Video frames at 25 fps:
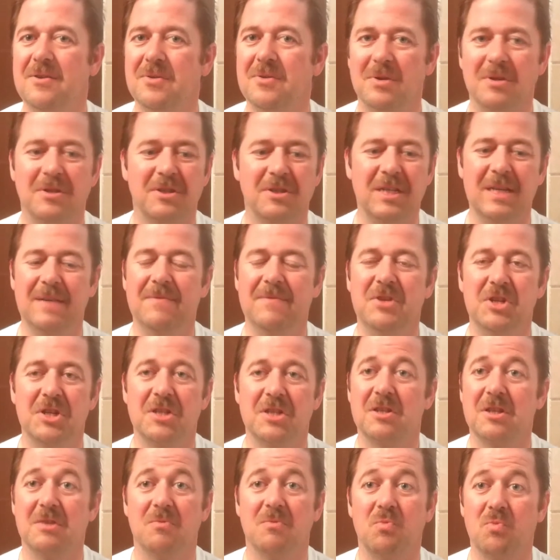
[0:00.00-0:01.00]
or even just
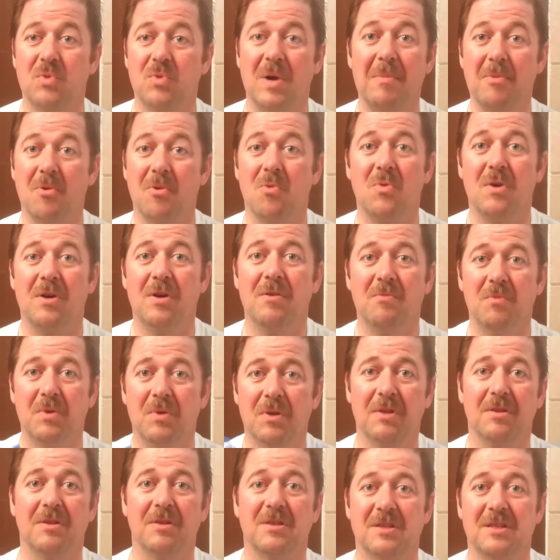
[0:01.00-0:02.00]
the rubber one with
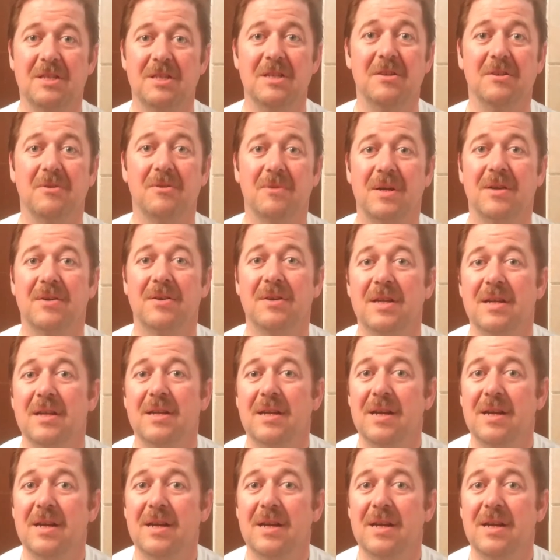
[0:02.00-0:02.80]
the seal around it,